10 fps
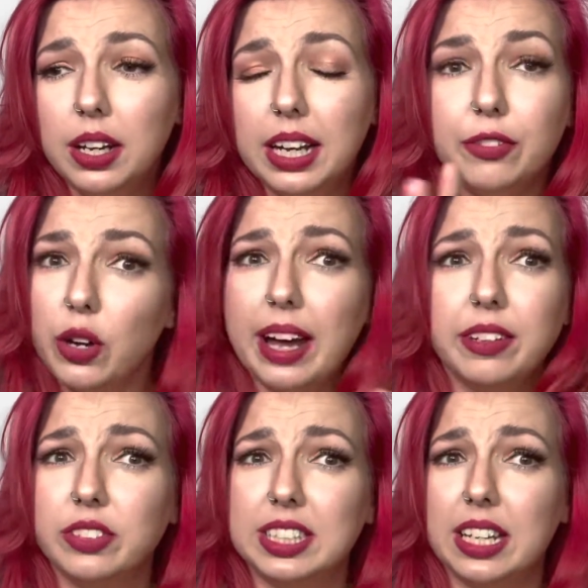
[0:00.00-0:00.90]
If you hadn't
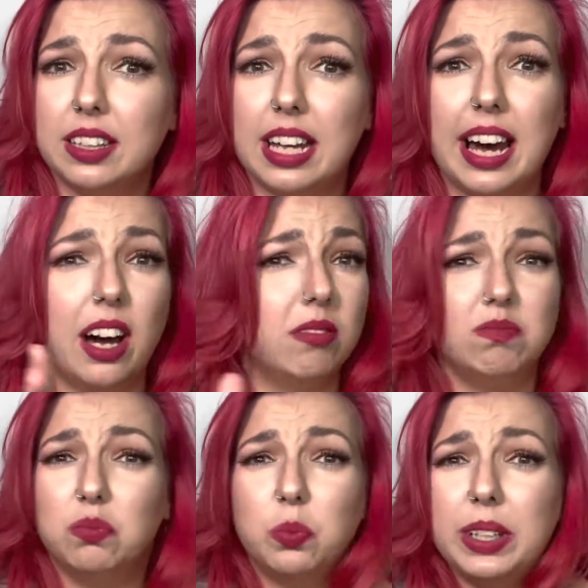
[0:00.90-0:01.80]
have said that,
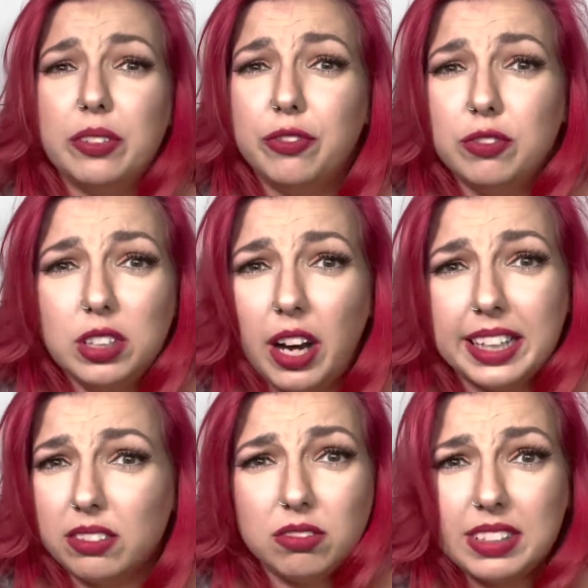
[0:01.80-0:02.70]
we'd have,
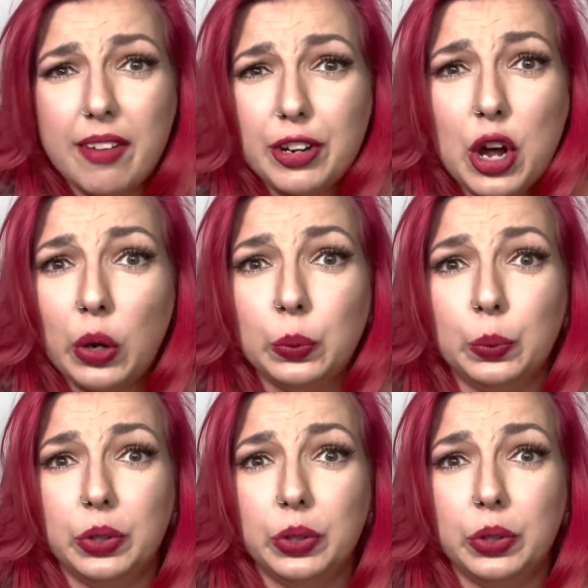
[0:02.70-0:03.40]
never known.